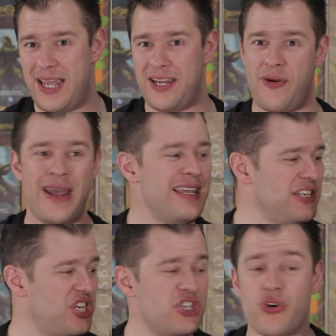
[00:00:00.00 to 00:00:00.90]
You know,
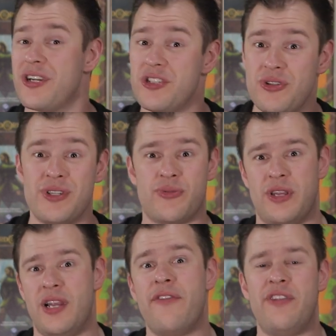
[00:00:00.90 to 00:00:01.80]
AEG tried to do this
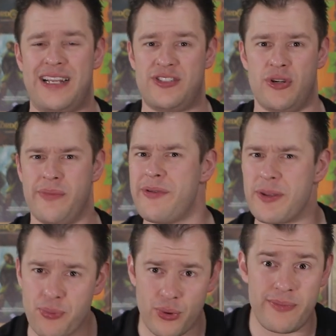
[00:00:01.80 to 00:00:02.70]
with Love Letter. Remember
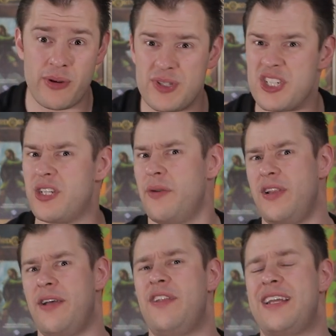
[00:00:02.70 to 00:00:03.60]
the premium edition of
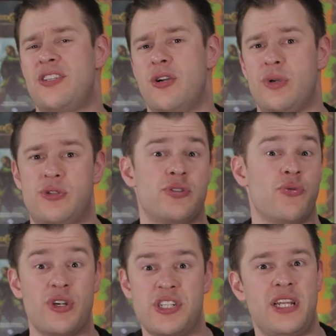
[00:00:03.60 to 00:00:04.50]
Love Letter, which was
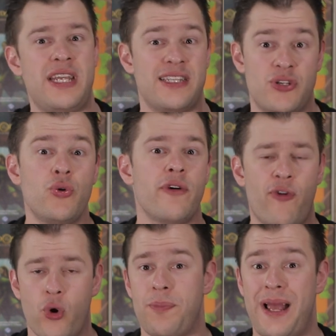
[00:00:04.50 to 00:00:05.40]
originally a
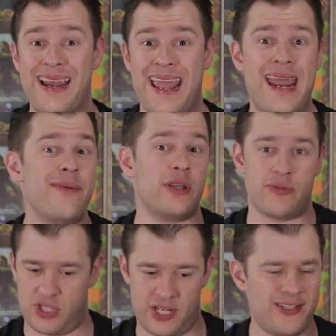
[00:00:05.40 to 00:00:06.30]
2-4 player game, and it
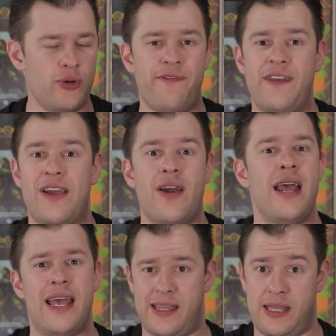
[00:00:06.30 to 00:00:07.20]
was a nice little filler, and
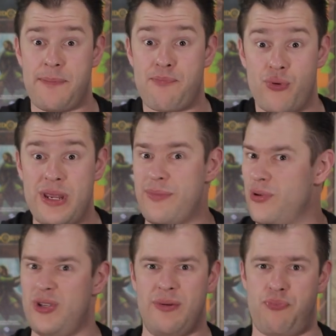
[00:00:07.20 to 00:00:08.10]
then they
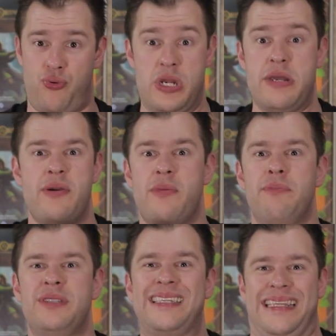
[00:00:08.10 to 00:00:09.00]

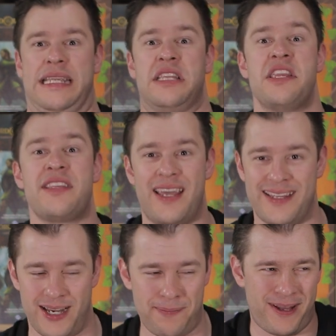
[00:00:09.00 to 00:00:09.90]
premiumed
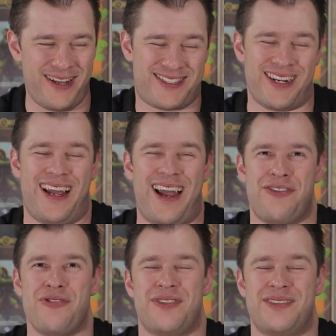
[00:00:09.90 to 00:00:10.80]
it up. I don't know how
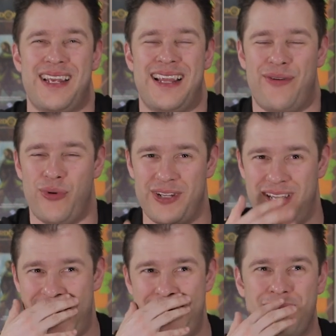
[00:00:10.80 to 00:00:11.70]
you could say that word
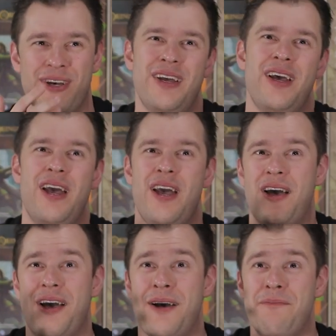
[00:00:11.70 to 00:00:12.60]
like that, but...
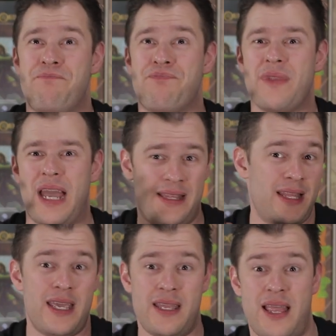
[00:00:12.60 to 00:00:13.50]
And
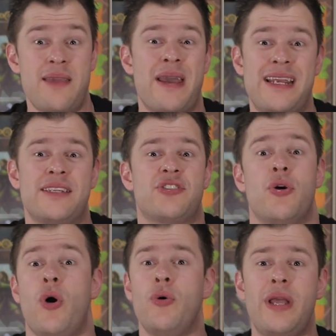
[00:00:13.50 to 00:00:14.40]
they made it
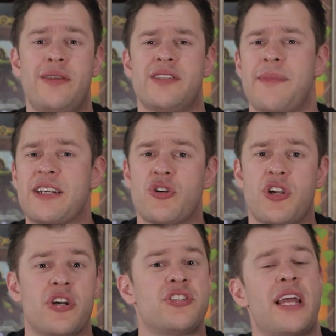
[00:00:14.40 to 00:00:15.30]
so, oh yeah, there's some extra
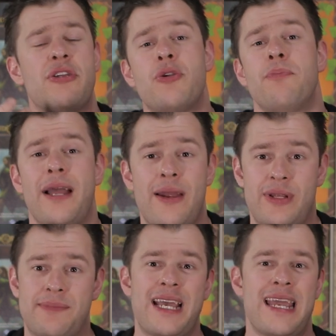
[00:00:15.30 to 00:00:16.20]
cards and now you can play it
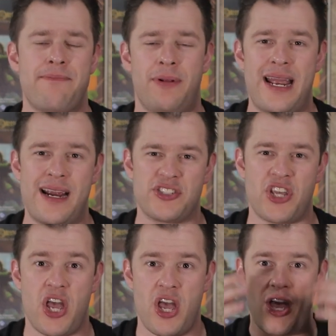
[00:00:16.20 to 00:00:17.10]
with up to 8
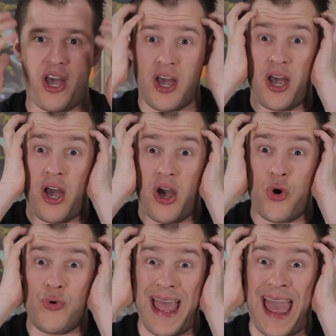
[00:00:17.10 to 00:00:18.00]
players.
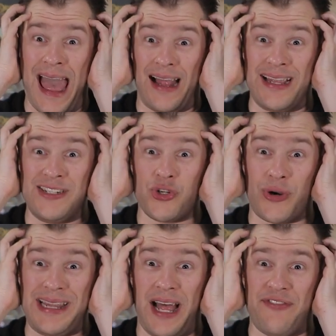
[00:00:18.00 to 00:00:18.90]
Who the hell
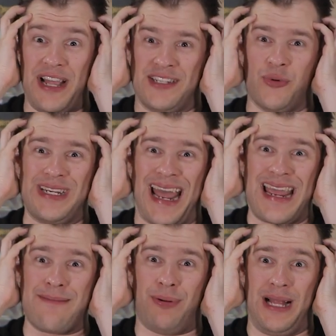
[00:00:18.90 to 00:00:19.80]
enjoyed Love Letter with
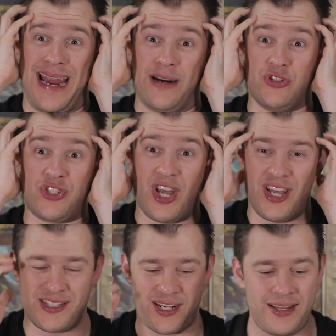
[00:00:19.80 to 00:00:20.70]
8 players?
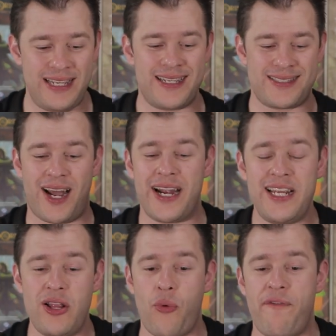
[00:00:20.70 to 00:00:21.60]
Suddenly this
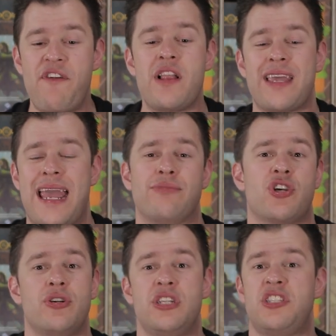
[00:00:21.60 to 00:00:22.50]
tiny little filler game
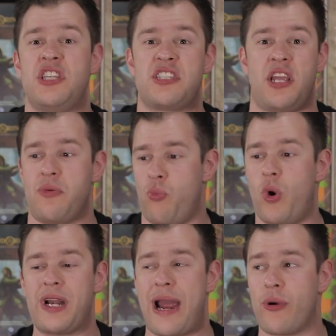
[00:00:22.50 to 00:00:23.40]
turned into this like
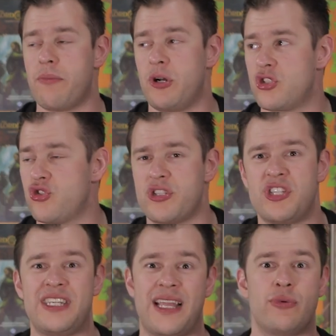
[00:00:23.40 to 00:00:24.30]
1-hour
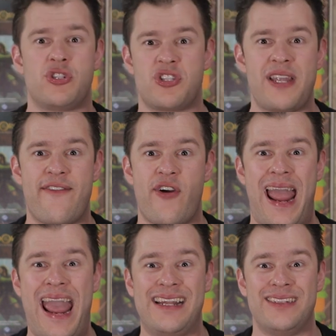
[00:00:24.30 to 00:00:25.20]
monstrosity that would just never
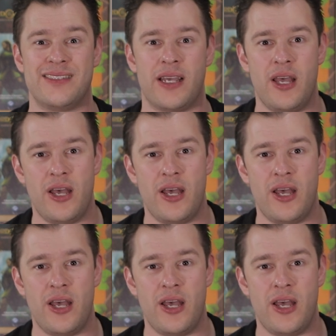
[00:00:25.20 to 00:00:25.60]
end.